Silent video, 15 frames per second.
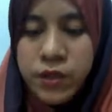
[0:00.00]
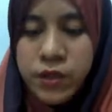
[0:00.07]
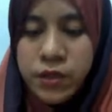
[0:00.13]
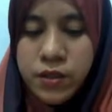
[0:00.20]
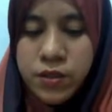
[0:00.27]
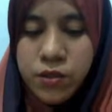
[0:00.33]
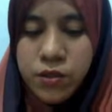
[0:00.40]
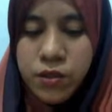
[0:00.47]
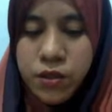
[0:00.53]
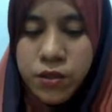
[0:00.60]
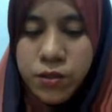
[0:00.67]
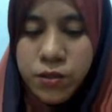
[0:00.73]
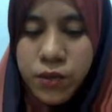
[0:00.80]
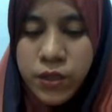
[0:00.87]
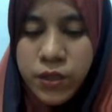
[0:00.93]
The
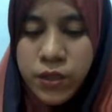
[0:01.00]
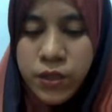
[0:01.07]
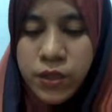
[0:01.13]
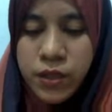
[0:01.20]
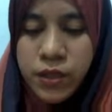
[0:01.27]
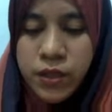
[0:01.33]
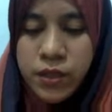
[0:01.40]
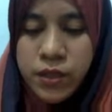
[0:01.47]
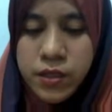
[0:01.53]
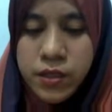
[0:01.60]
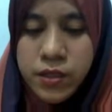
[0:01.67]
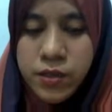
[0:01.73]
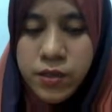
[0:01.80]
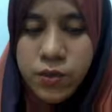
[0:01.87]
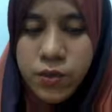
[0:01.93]
strongest one is
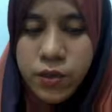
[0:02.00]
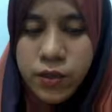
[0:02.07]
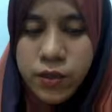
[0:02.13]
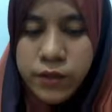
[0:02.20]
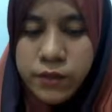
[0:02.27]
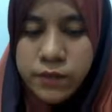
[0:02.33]
this one.